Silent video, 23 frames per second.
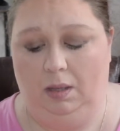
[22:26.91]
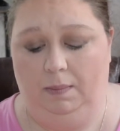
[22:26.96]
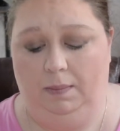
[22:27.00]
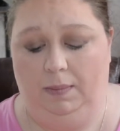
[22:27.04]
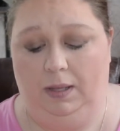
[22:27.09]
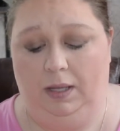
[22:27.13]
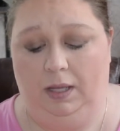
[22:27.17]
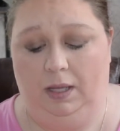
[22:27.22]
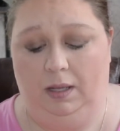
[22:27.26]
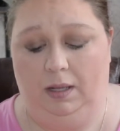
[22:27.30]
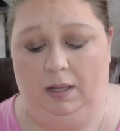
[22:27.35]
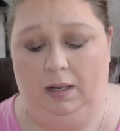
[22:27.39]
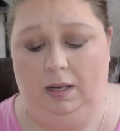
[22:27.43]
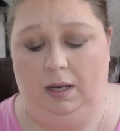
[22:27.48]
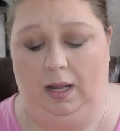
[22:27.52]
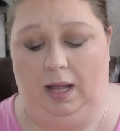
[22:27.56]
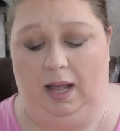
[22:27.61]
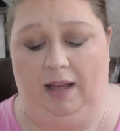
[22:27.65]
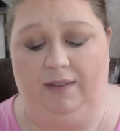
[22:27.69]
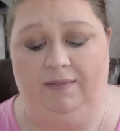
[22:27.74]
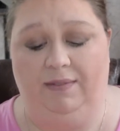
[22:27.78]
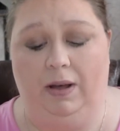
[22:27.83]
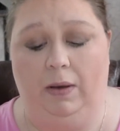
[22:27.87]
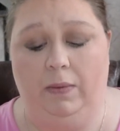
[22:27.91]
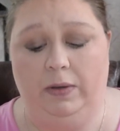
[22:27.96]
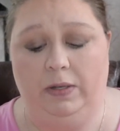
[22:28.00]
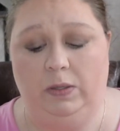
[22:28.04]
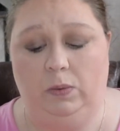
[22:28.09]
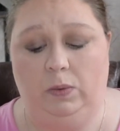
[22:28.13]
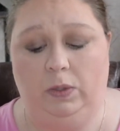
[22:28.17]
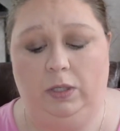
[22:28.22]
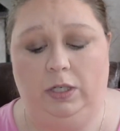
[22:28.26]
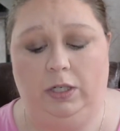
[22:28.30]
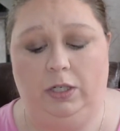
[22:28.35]
But I've always
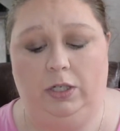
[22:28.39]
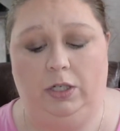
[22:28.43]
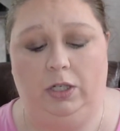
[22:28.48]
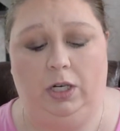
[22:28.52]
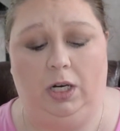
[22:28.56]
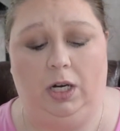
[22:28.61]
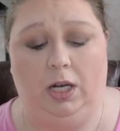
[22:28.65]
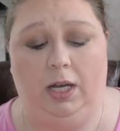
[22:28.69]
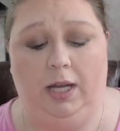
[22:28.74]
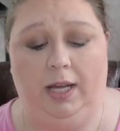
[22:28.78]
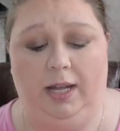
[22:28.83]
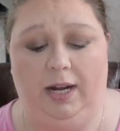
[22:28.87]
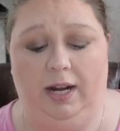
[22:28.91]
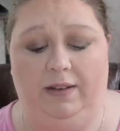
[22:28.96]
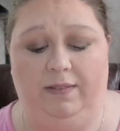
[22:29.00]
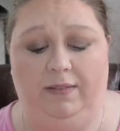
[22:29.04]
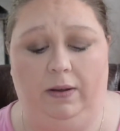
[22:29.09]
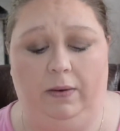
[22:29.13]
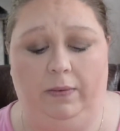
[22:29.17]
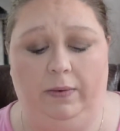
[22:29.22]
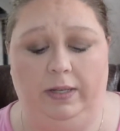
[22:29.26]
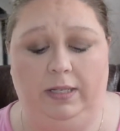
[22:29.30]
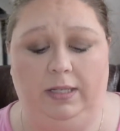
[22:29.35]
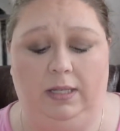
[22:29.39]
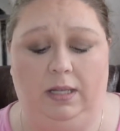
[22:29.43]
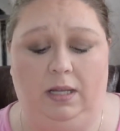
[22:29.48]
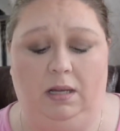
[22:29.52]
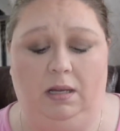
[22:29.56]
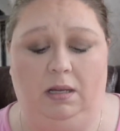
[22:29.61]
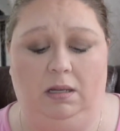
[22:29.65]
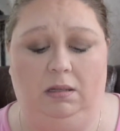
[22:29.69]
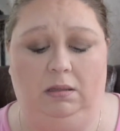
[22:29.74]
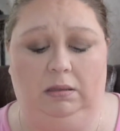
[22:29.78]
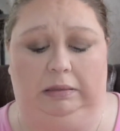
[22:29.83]
wanted to try it and I've always
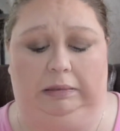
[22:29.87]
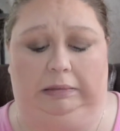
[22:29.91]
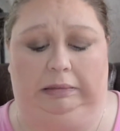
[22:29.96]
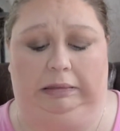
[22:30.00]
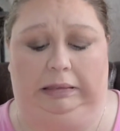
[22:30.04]
thought